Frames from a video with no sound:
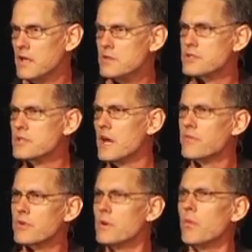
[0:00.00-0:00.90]
You see,
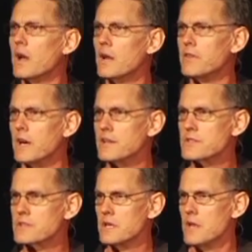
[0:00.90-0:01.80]
every one of
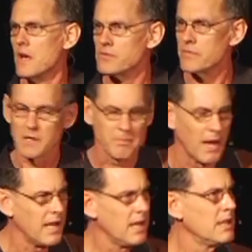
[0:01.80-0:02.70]
us, from the
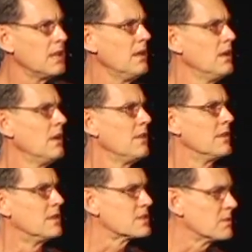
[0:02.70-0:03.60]
pain,
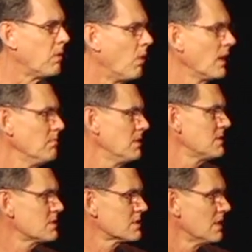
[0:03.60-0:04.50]
the
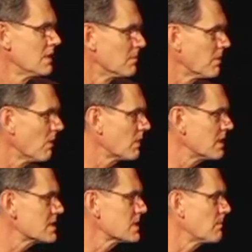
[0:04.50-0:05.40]
disappointments, the
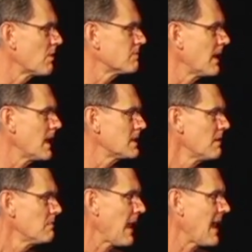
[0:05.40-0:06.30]
brokenness of our
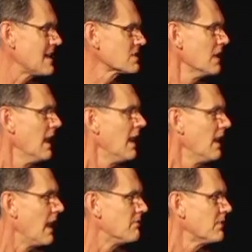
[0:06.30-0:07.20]
past,
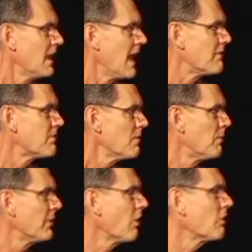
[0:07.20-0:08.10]
have
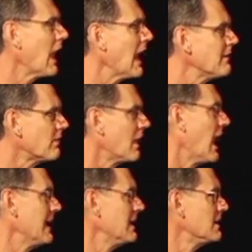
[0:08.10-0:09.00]
put our
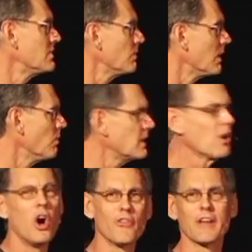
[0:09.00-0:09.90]
lifeline into what we
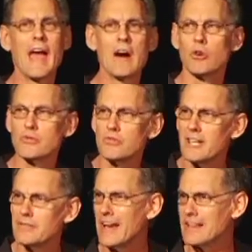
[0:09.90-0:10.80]
call the
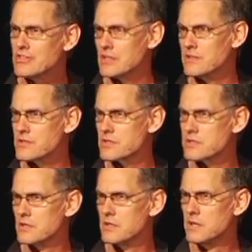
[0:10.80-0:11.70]
counterfeit affections.
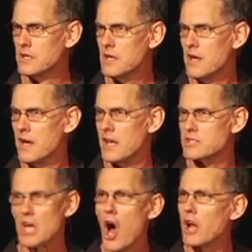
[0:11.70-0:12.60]

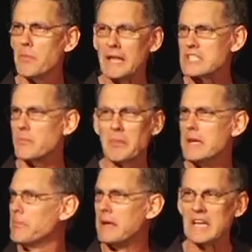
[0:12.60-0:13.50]
It's all a bunch of
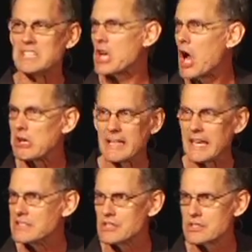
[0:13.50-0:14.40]
pee-pee is all it
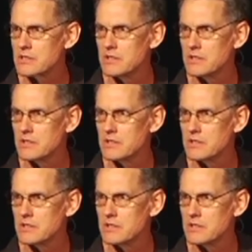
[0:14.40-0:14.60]
is.